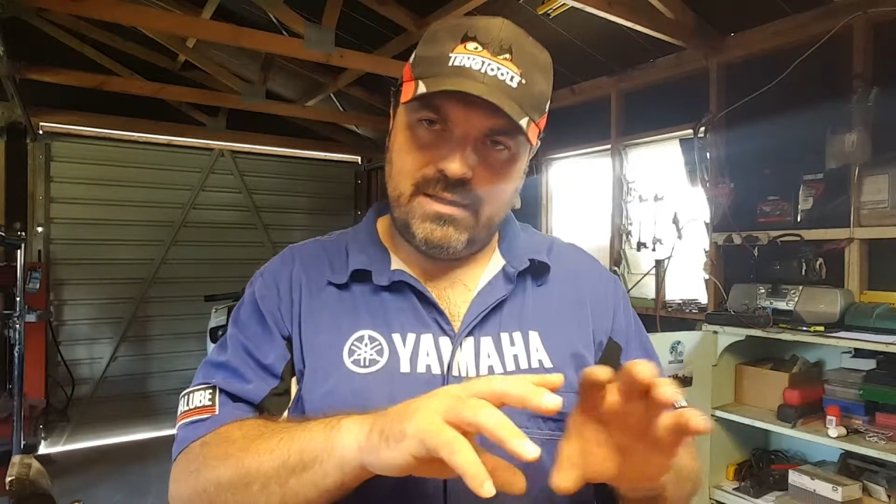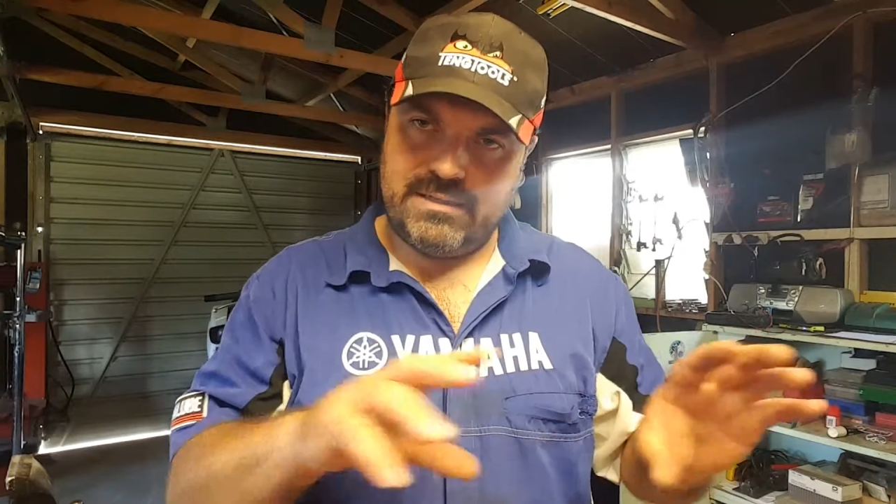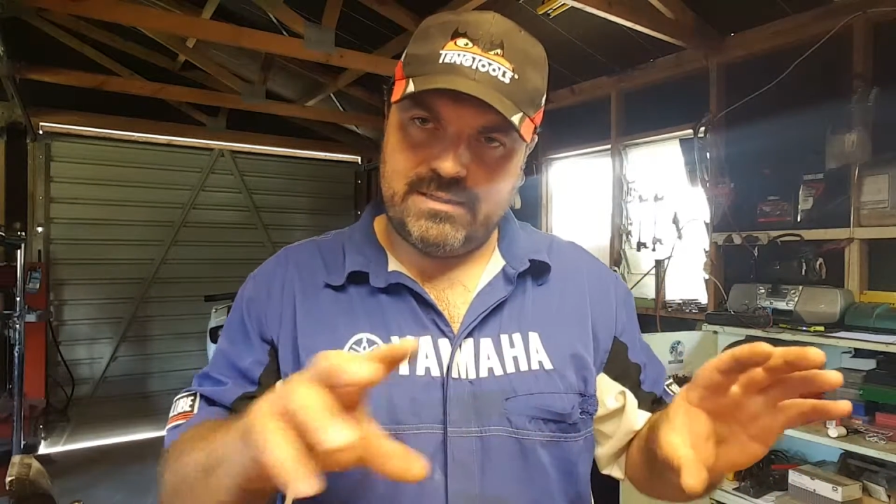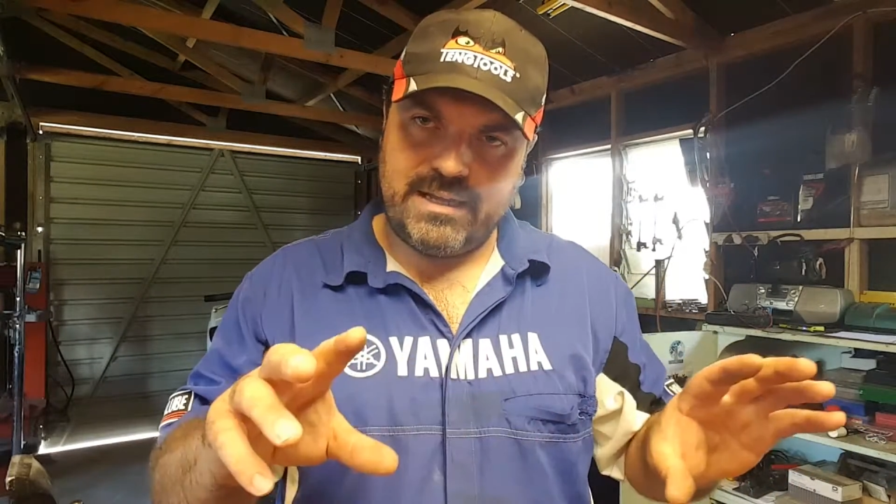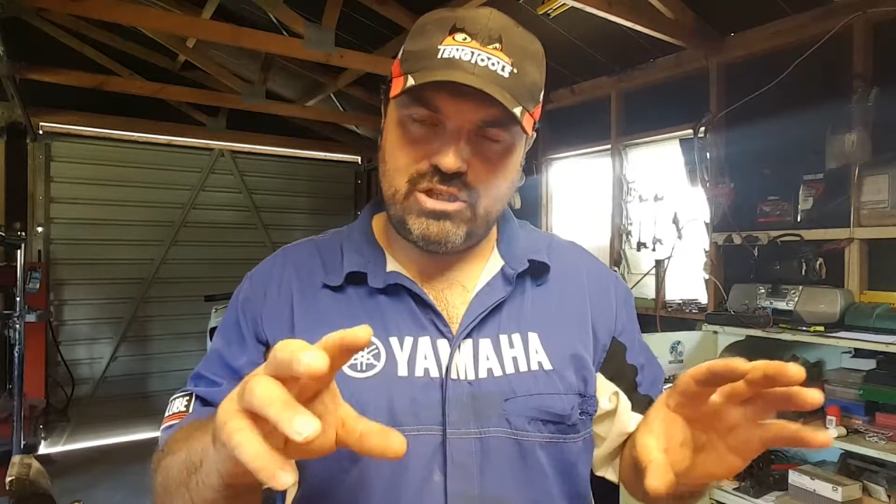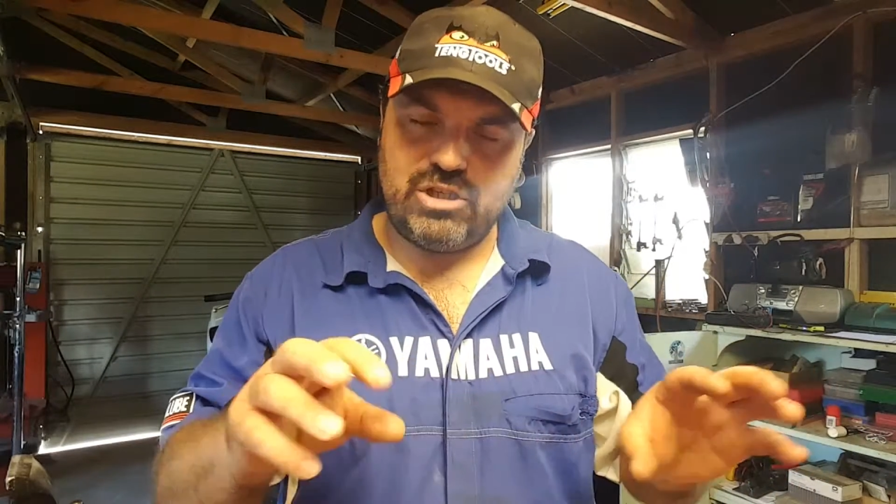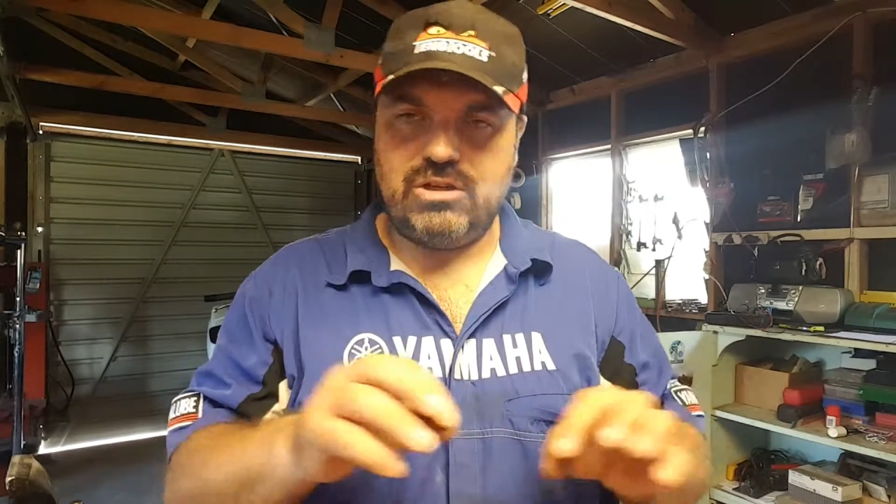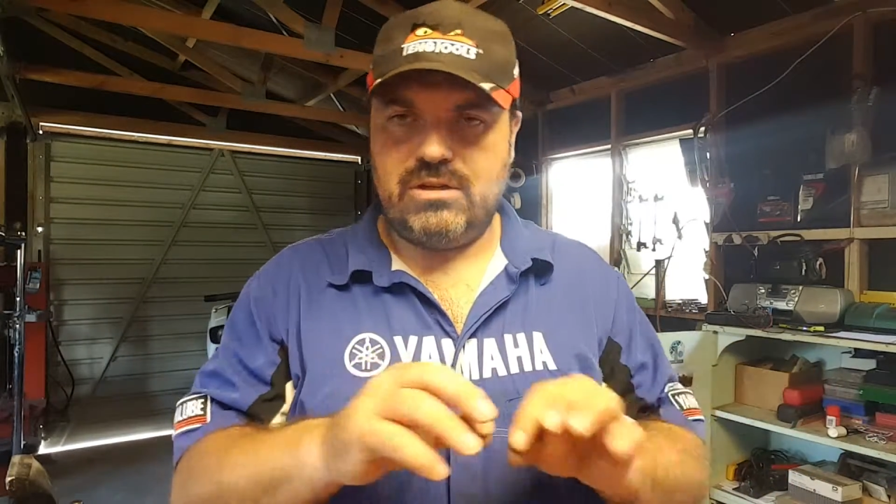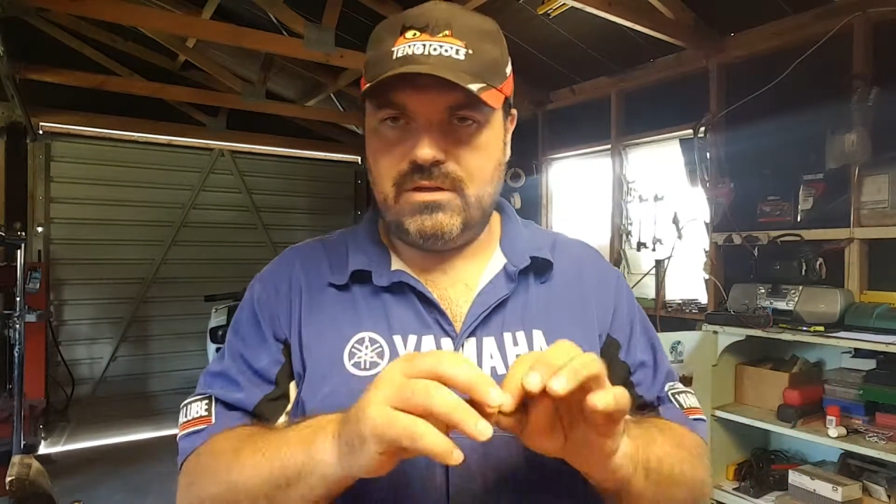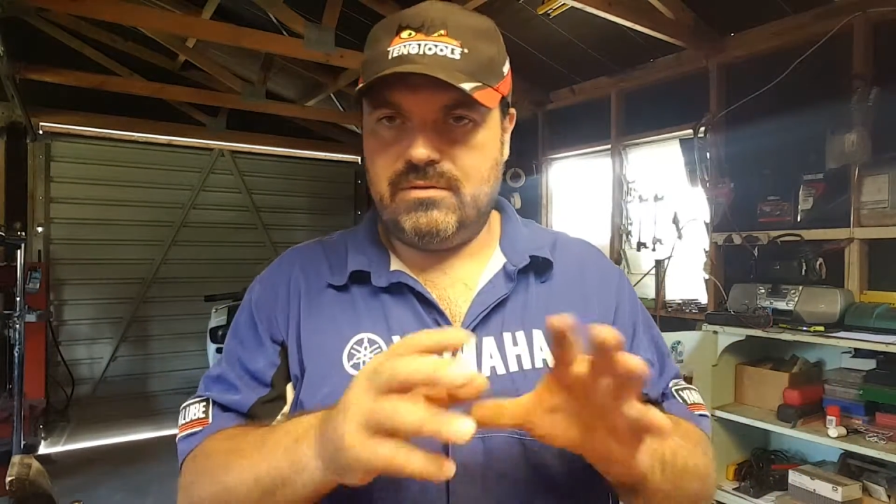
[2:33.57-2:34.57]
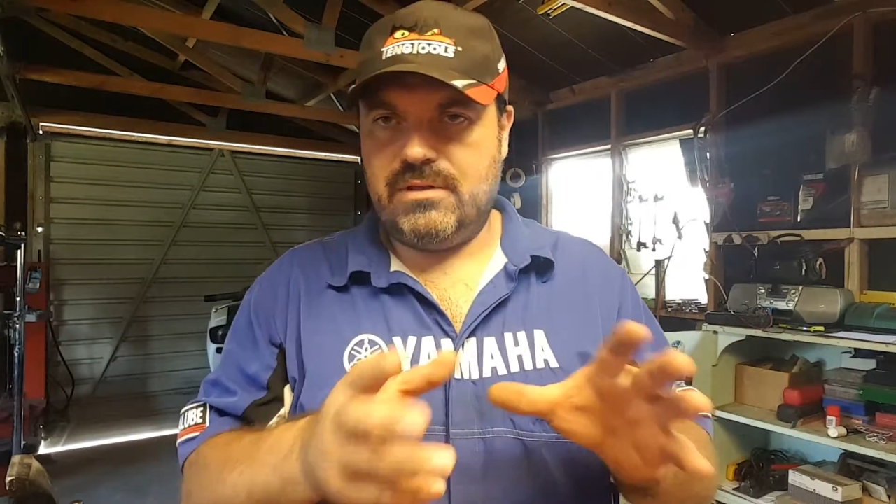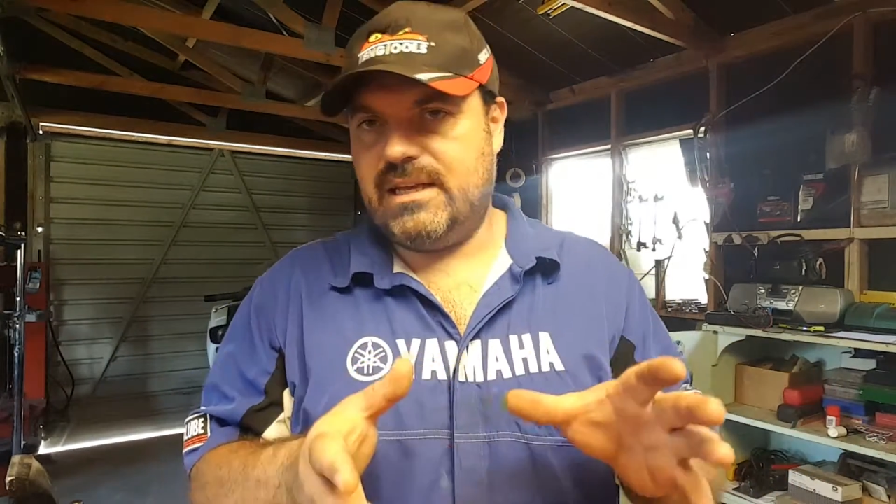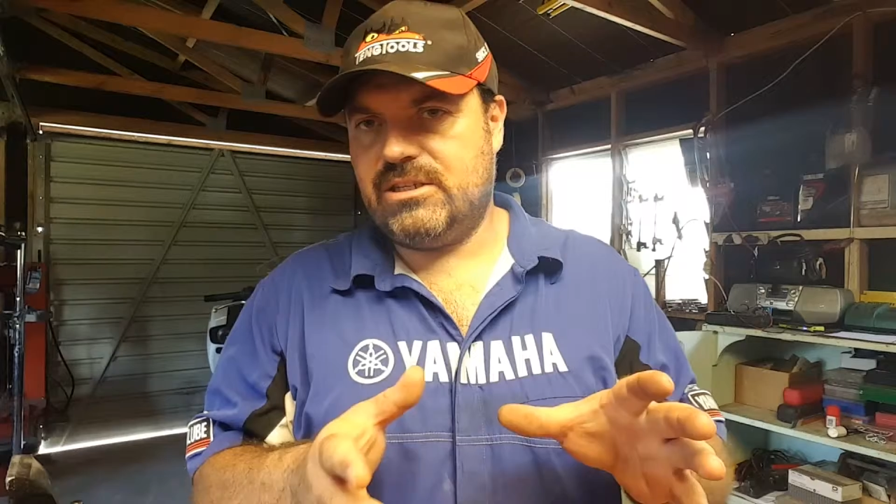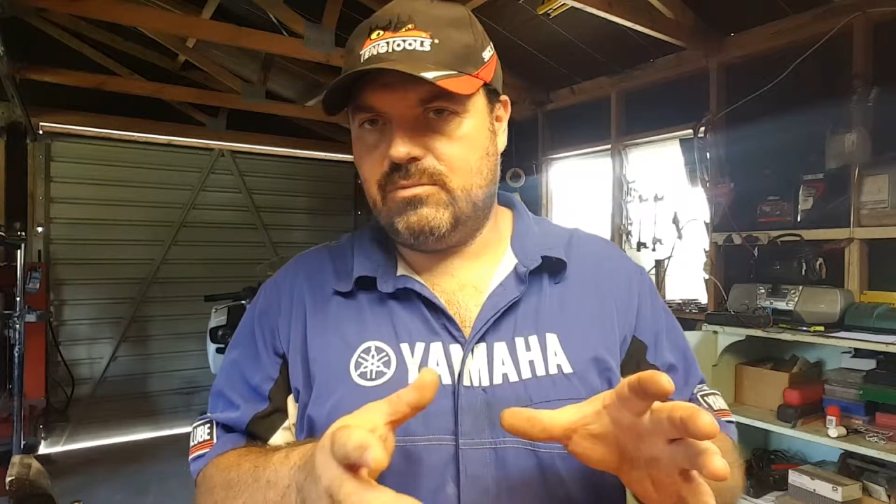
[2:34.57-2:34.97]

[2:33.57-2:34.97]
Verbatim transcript: in section and the, the less